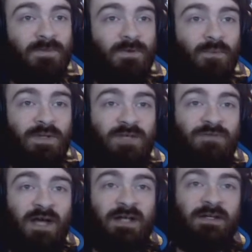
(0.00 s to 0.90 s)
We did
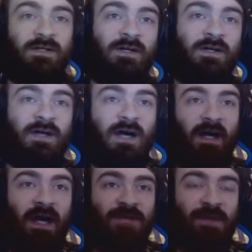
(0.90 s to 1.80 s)
find it.
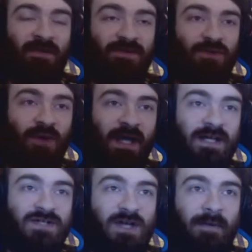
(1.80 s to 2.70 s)
Uh, as we have two
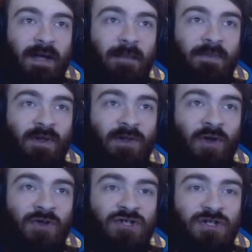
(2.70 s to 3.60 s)
hikers coming up, the
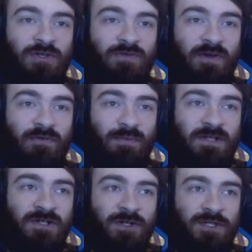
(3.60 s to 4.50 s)
logical thing for me
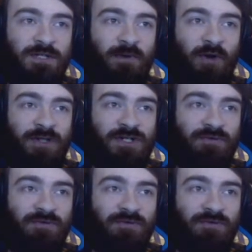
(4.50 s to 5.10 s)
to do is to put Oddish in